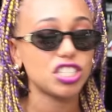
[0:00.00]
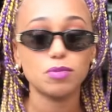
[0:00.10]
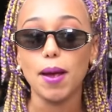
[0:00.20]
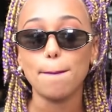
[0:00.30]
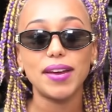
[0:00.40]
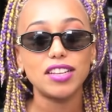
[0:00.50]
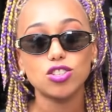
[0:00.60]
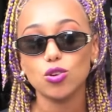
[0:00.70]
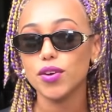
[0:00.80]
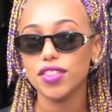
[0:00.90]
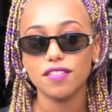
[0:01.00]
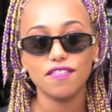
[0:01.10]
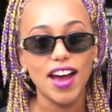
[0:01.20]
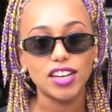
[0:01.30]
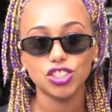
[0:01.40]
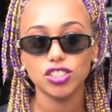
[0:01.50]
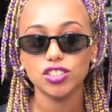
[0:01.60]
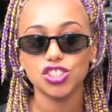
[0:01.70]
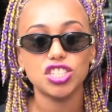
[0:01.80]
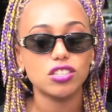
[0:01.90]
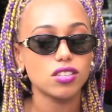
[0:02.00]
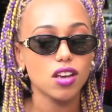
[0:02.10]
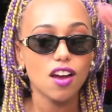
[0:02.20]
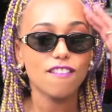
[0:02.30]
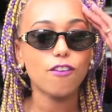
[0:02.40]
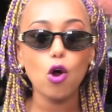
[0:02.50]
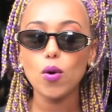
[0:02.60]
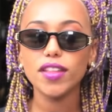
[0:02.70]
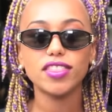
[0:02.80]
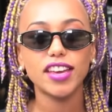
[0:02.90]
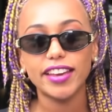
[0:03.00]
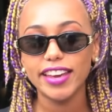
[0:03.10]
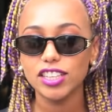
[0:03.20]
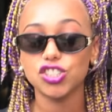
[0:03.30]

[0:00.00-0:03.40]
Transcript: She's my mentor within fashion. She's forward thinking.